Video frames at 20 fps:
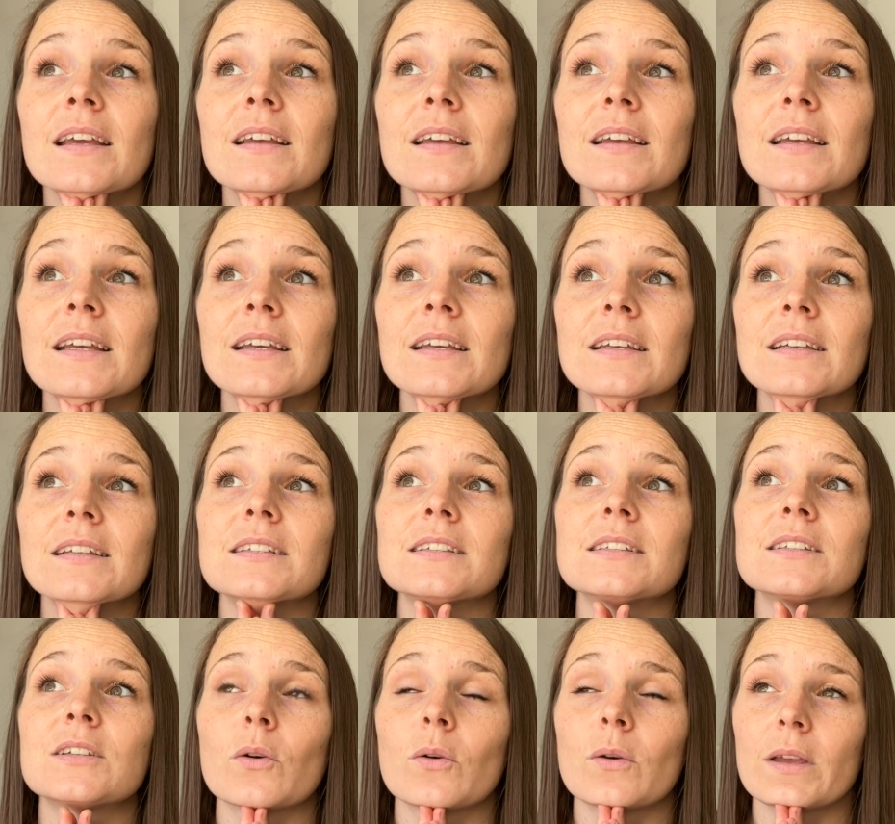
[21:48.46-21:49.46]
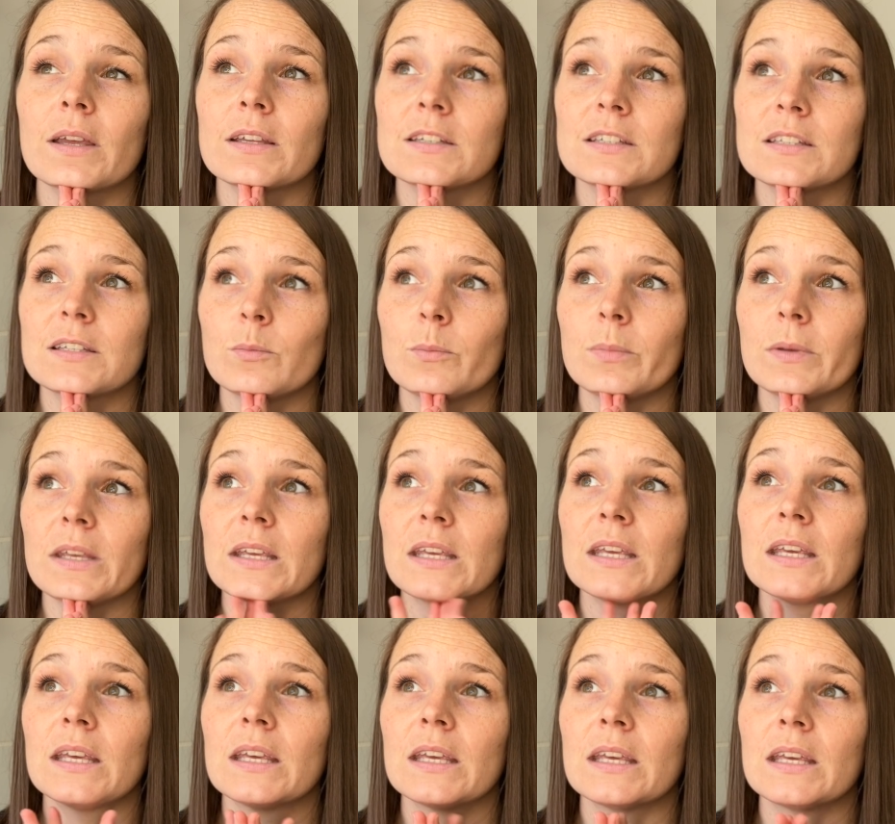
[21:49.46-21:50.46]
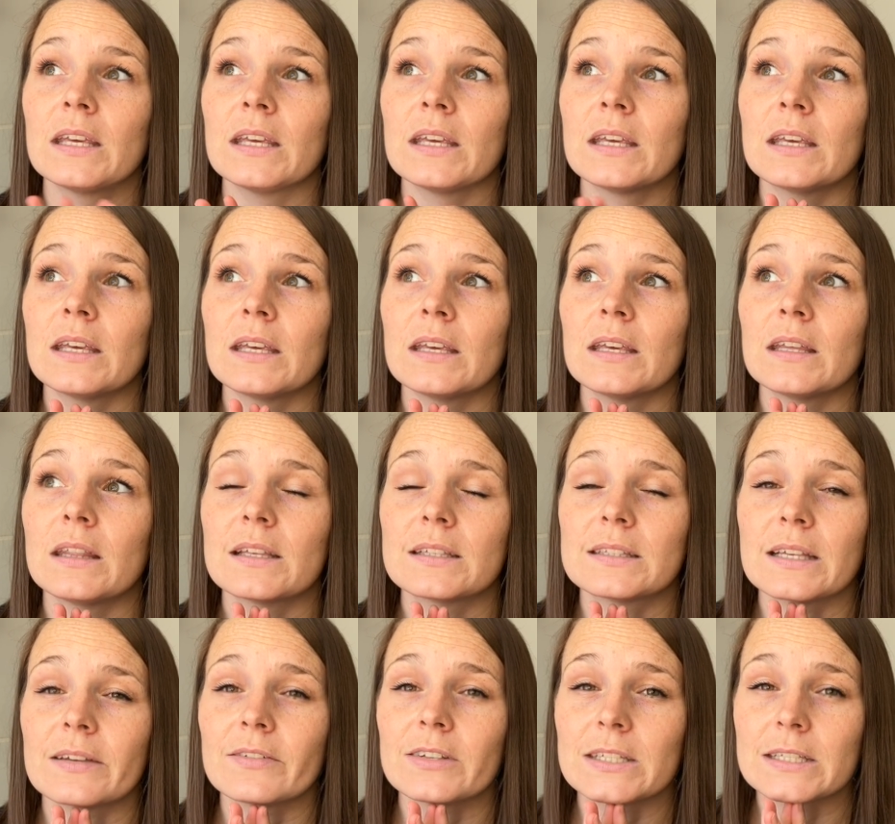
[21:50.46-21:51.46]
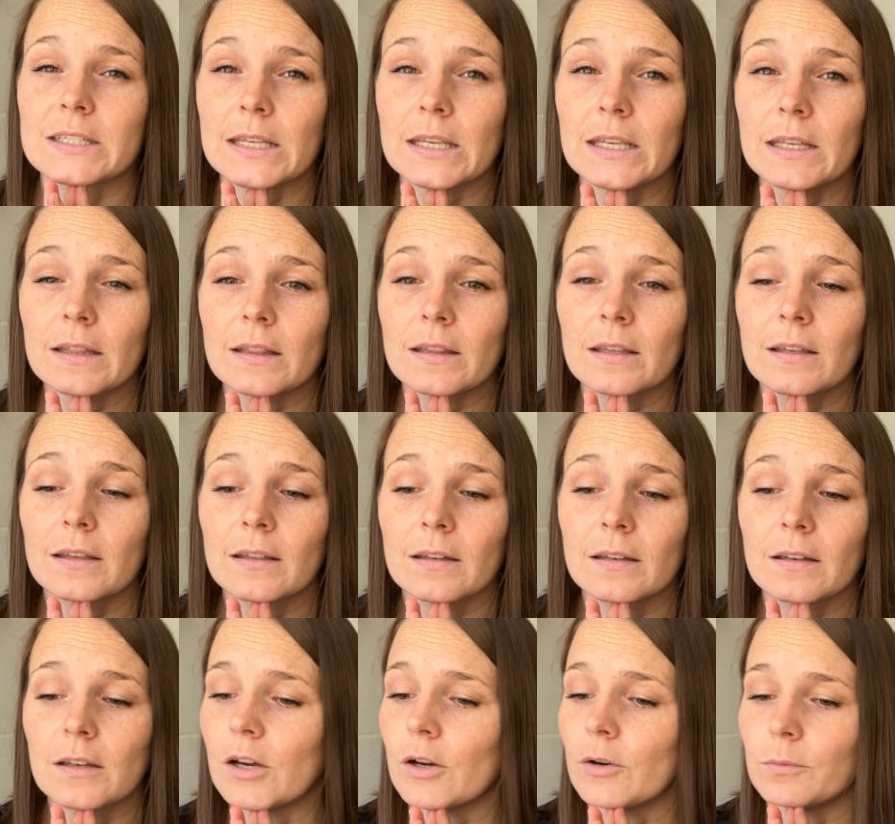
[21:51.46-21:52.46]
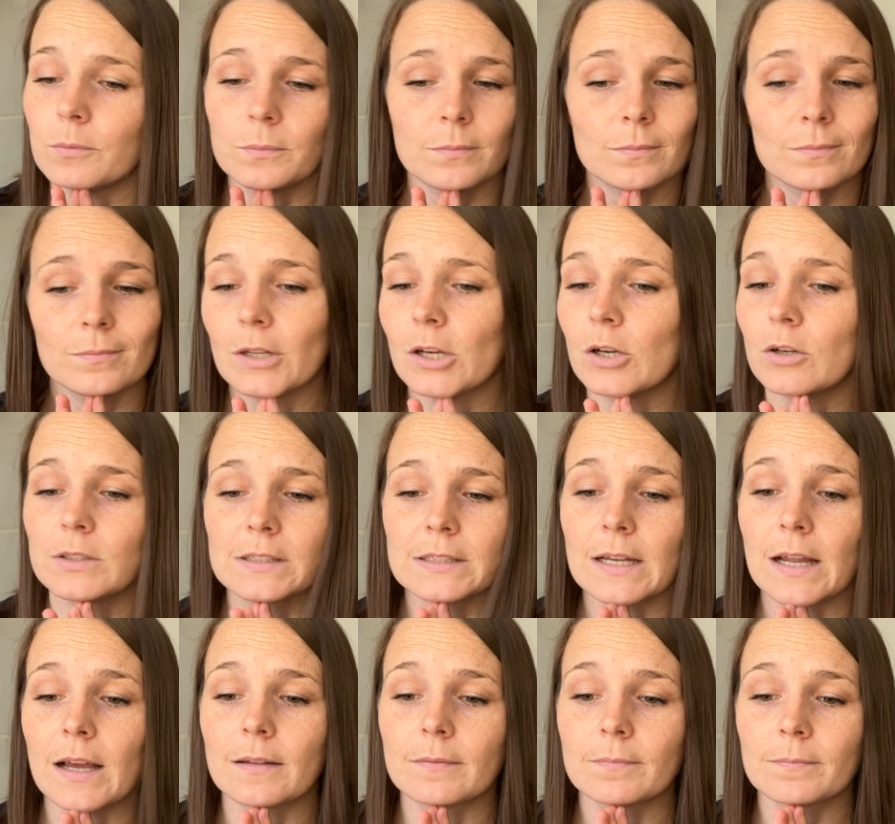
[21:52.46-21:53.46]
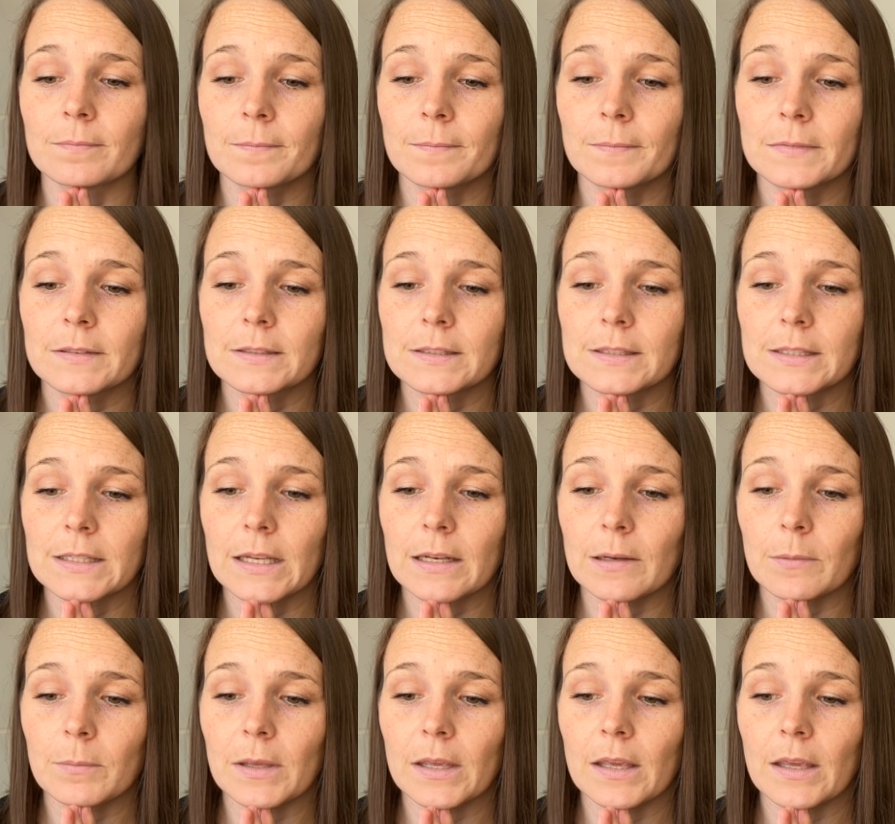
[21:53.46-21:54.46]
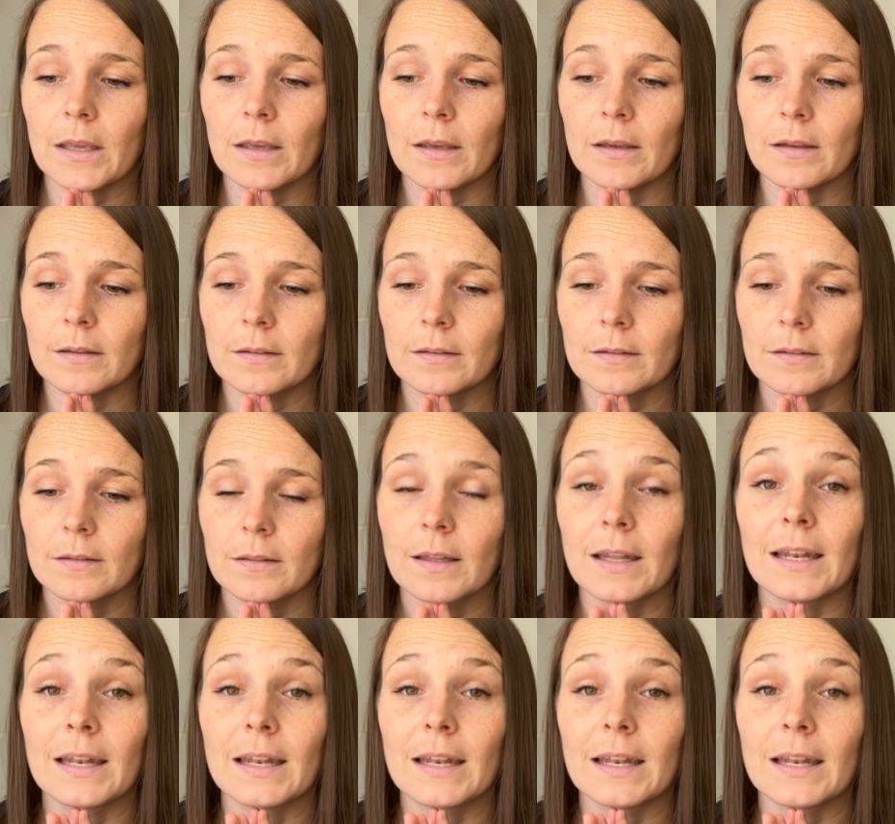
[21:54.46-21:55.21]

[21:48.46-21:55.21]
is going to be the 17th? No, it's not. It's going to be the